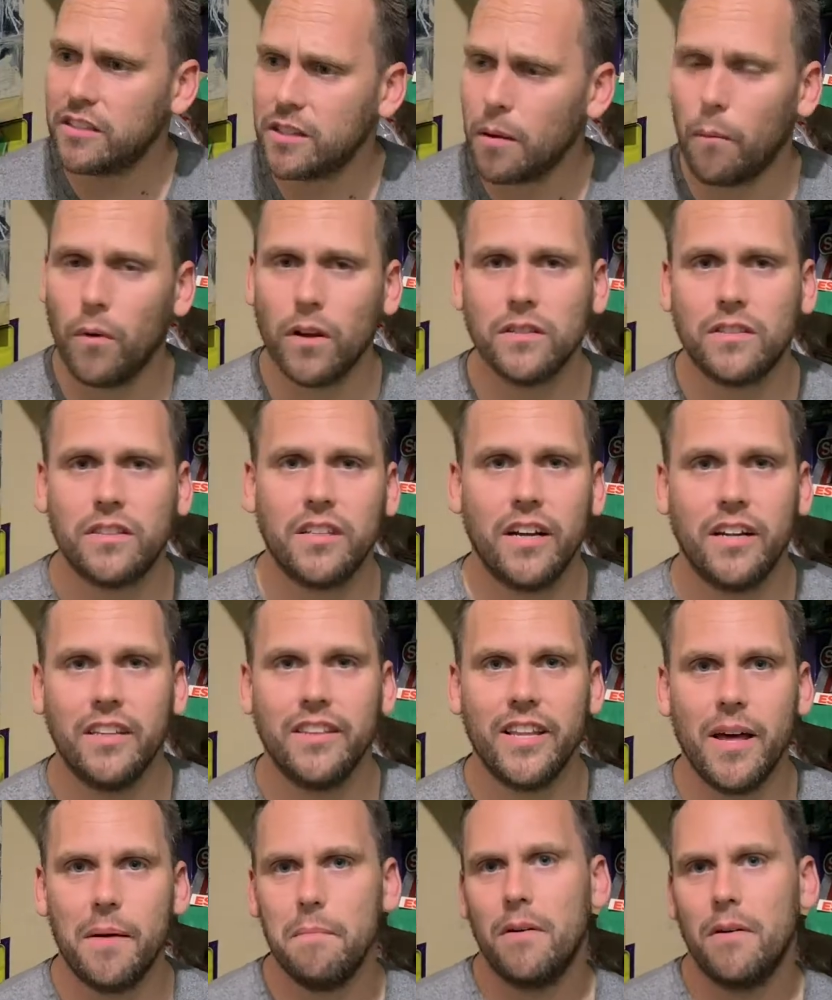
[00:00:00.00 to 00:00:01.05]
someone selling
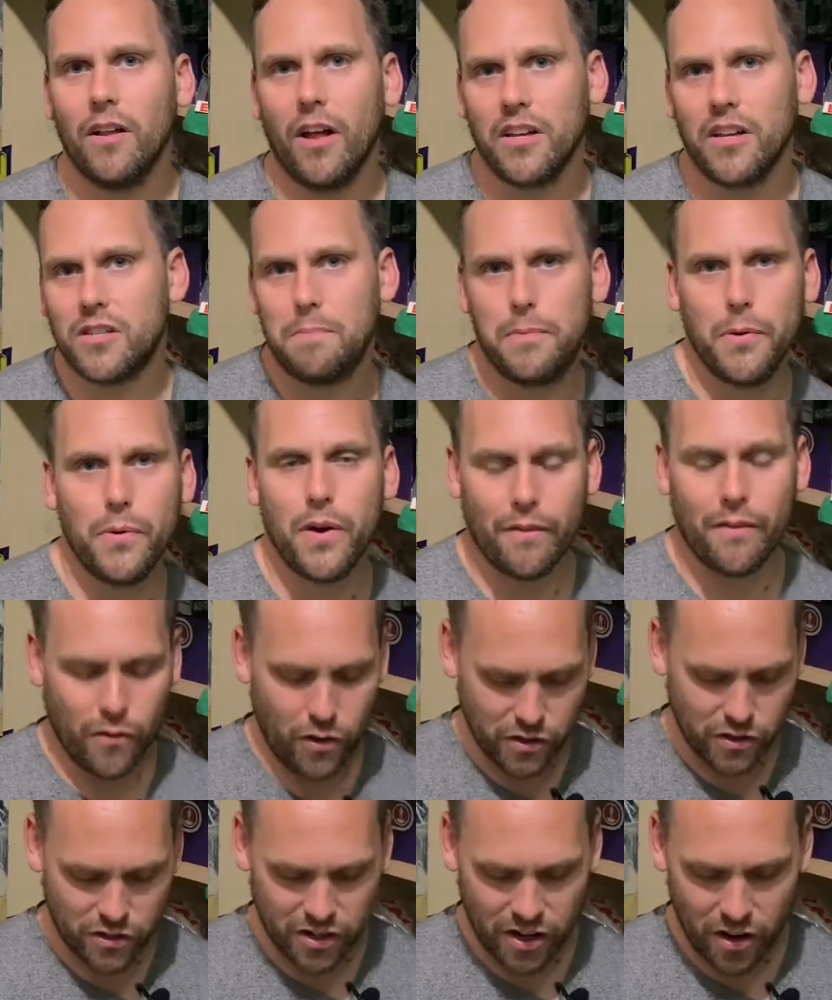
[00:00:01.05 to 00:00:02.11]
them, like Subbuteo
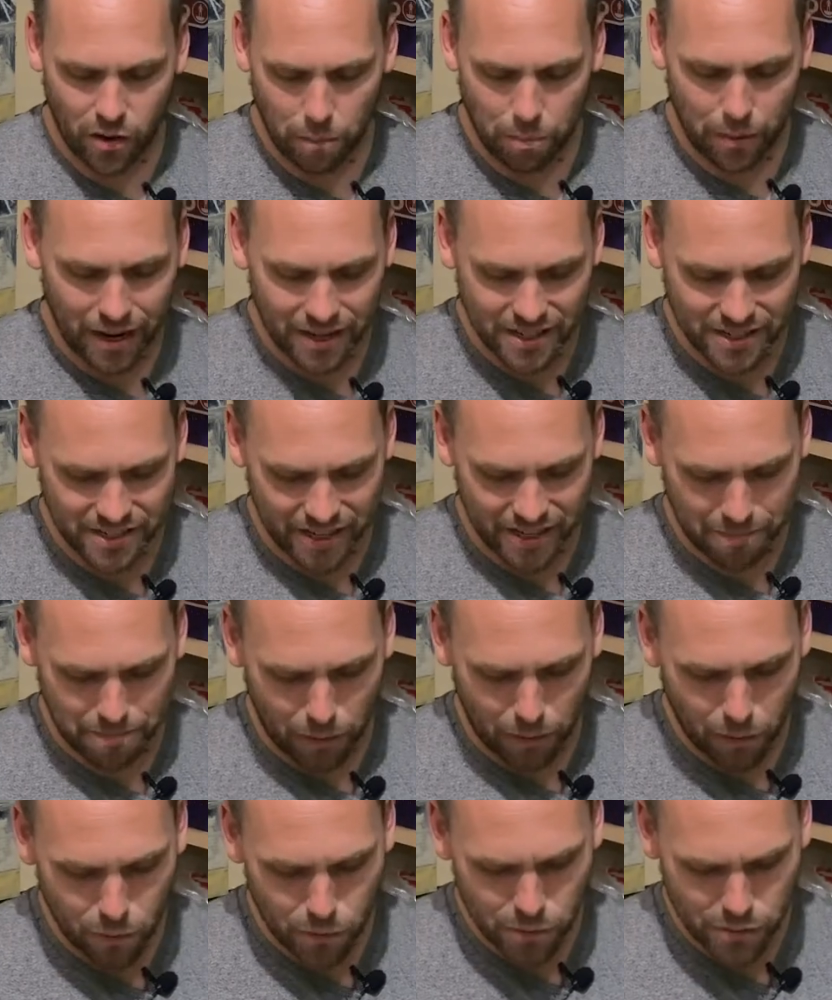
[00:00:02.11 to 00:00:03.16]
version, the old plastic
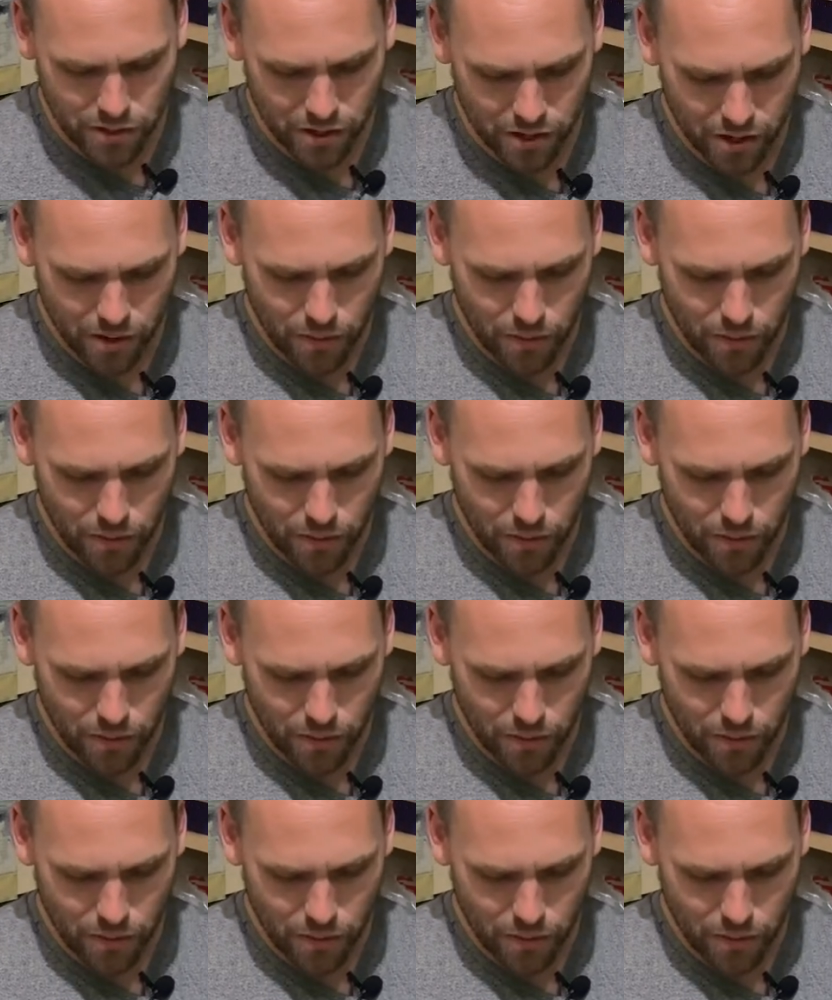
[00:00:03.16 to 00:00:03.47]
balls.